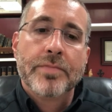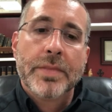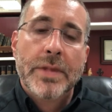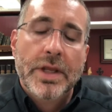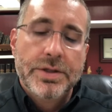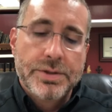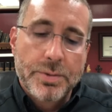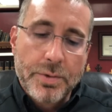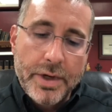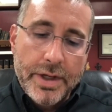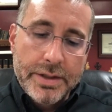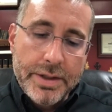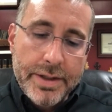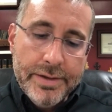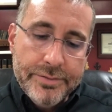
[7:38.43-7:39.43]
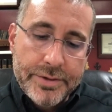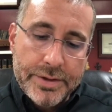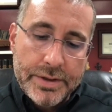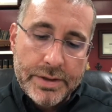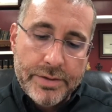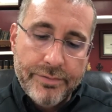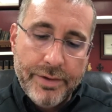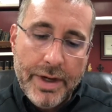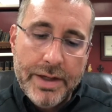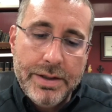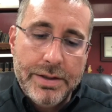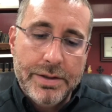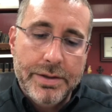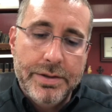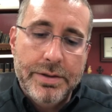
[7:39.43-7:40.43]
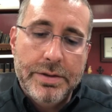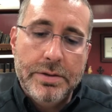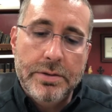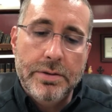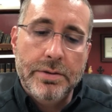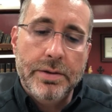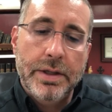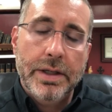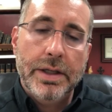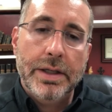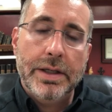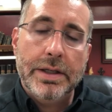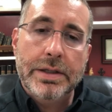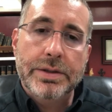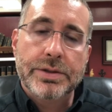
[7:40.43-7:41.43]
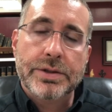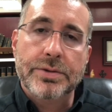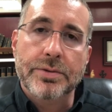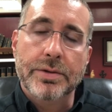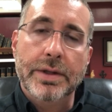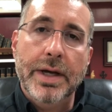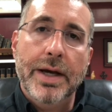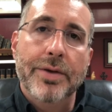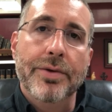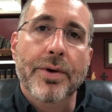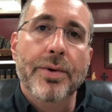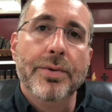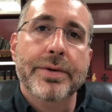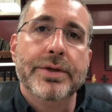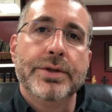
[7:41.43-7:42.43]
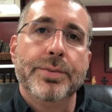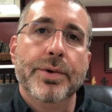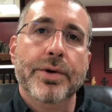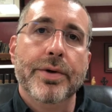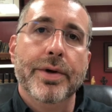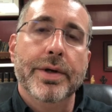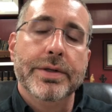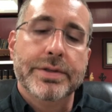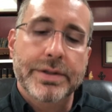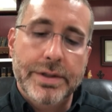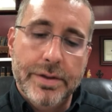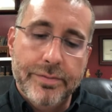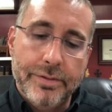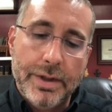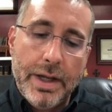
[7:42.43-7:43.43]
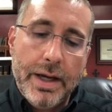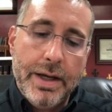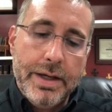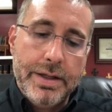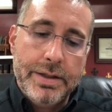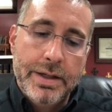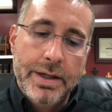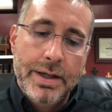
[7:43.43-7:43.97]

So, what I'd love to invite you to do is to allow the Holy Spirit to give light